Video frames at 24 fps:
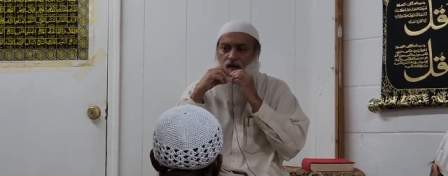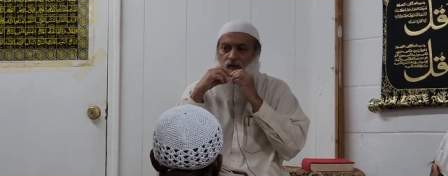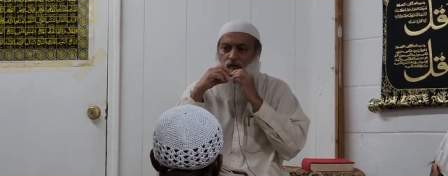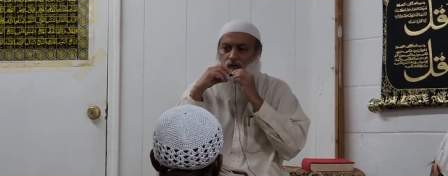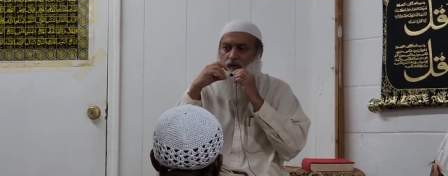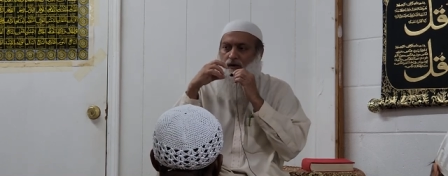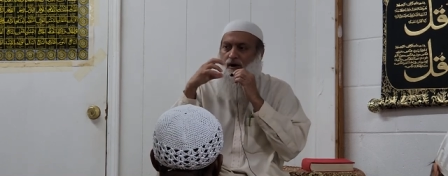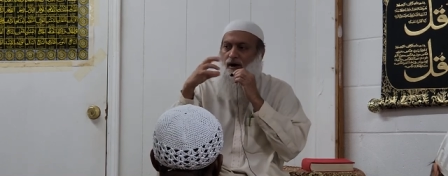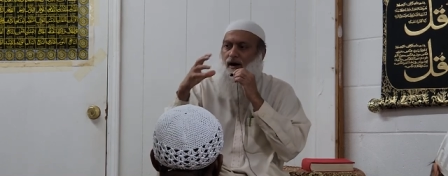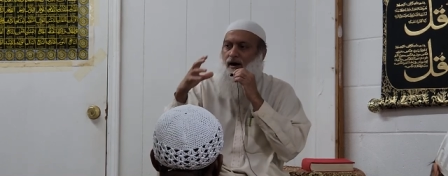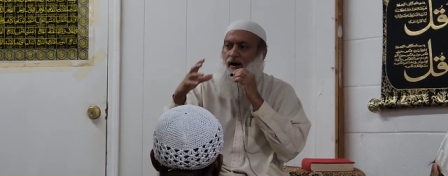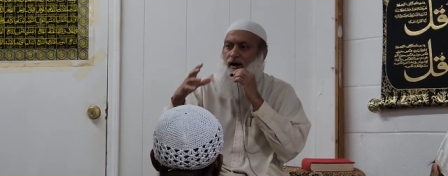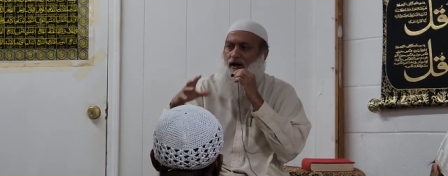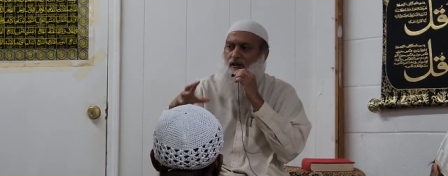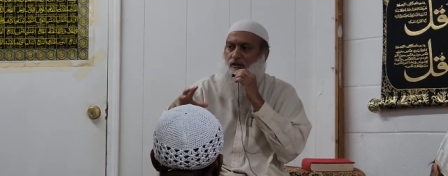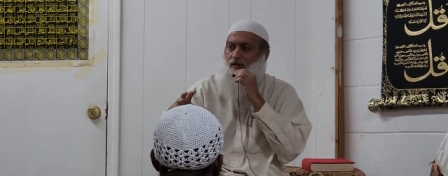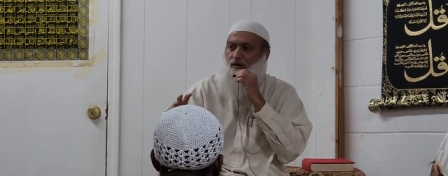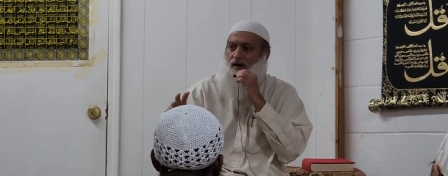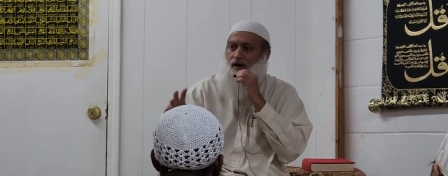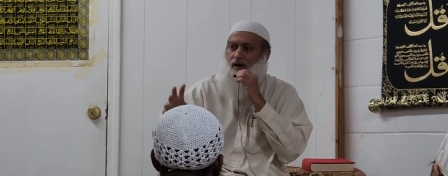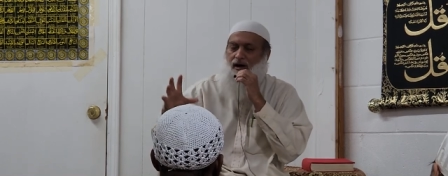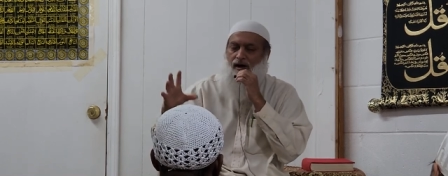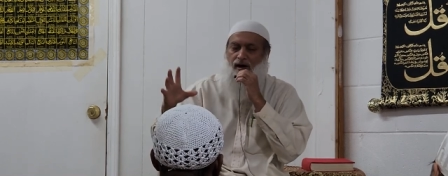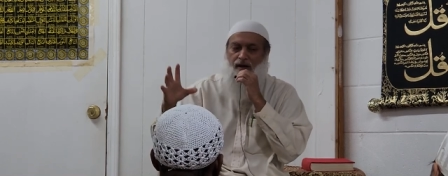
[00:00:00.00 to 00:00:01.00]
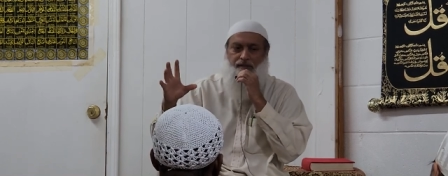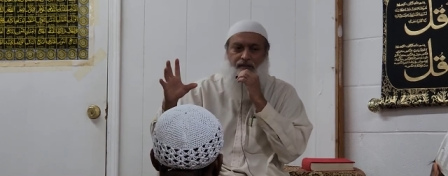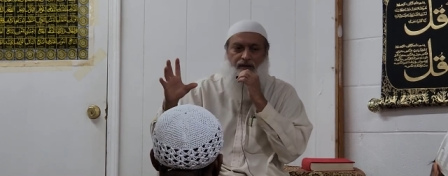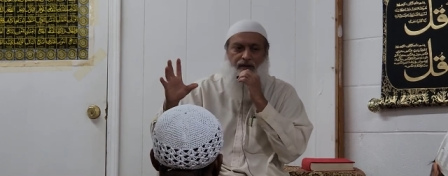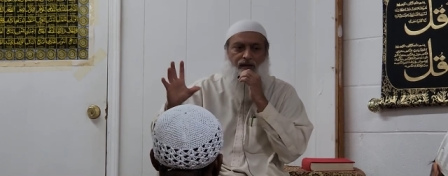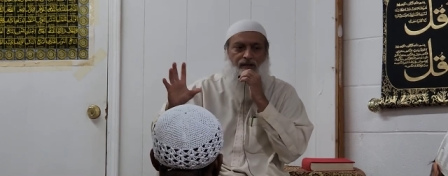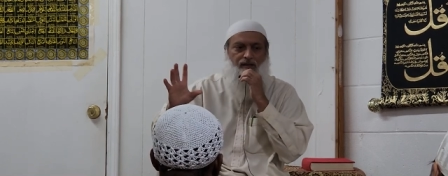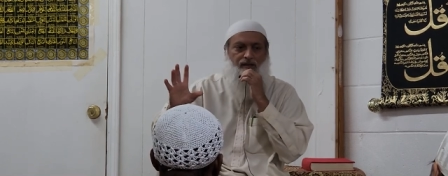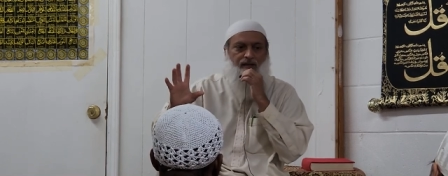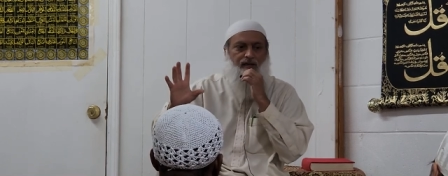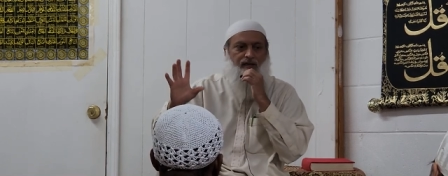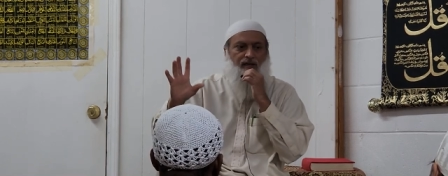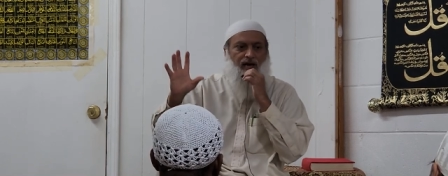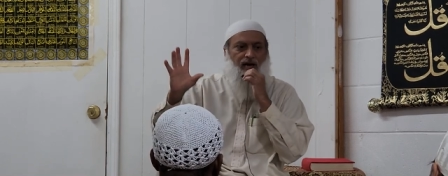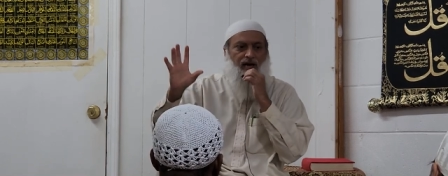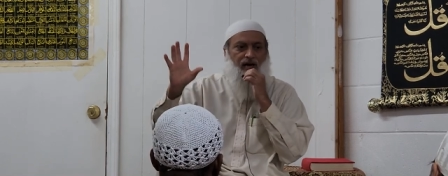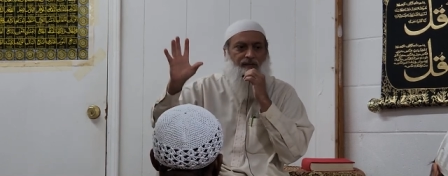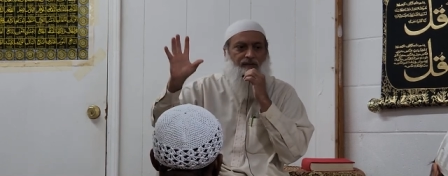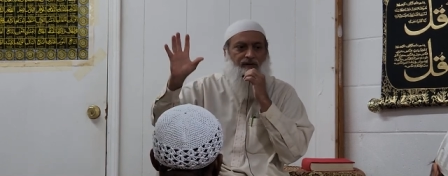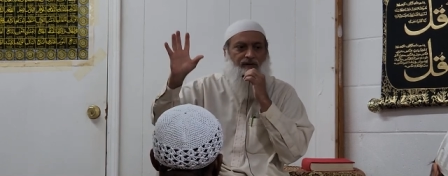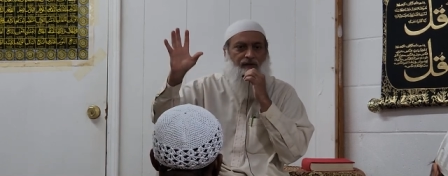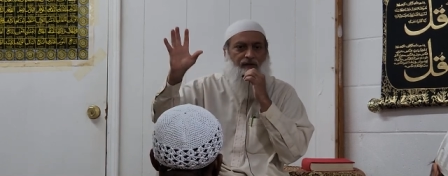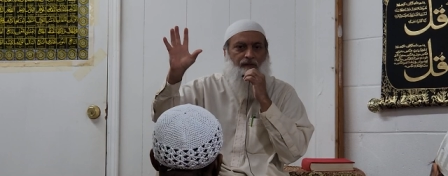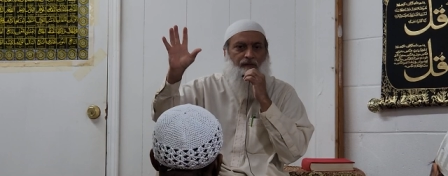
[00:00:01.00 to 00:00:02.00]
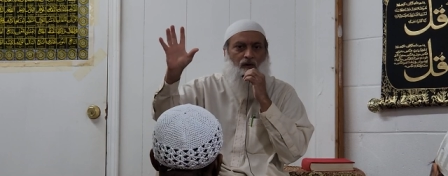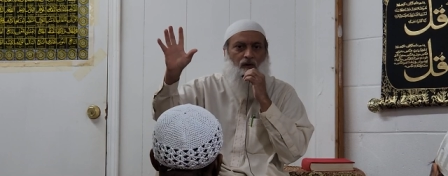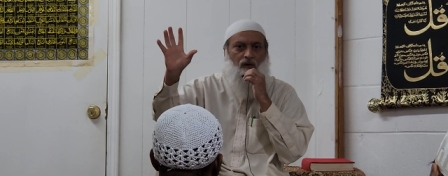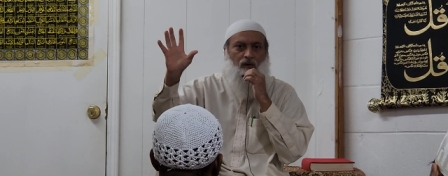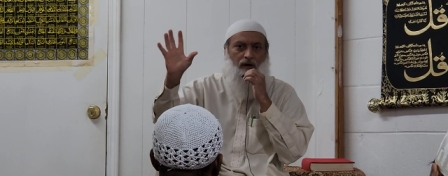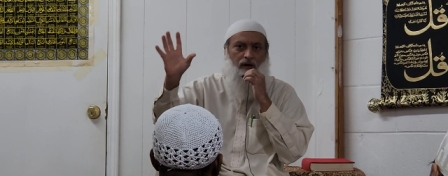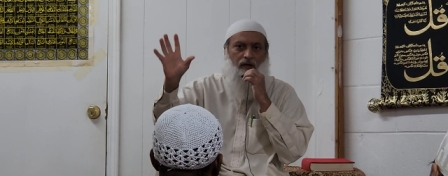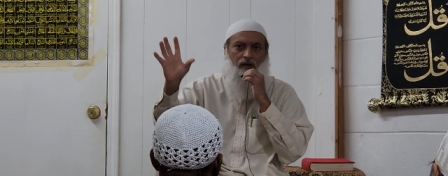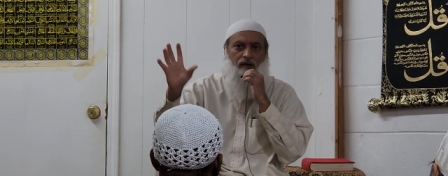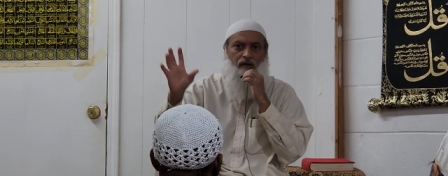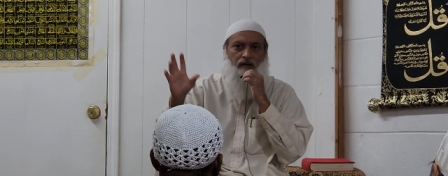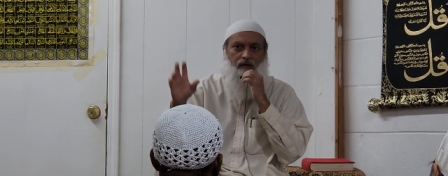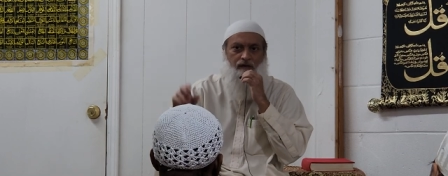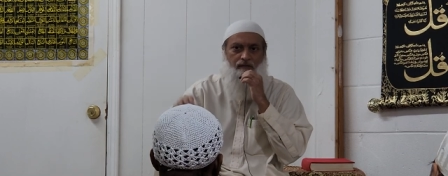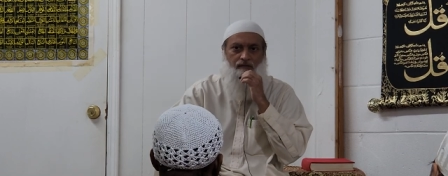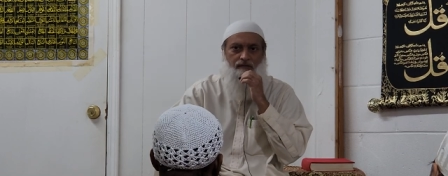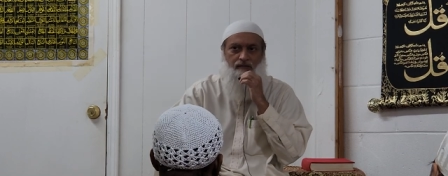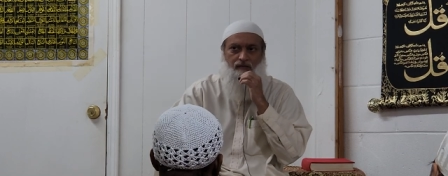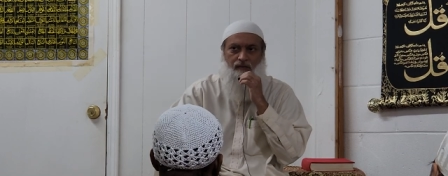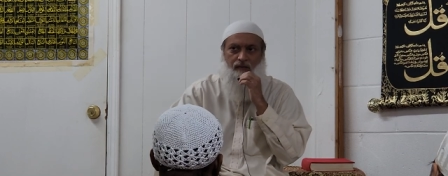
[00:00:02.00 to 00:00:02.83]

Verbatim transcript: Doha, Doha being the time in the morning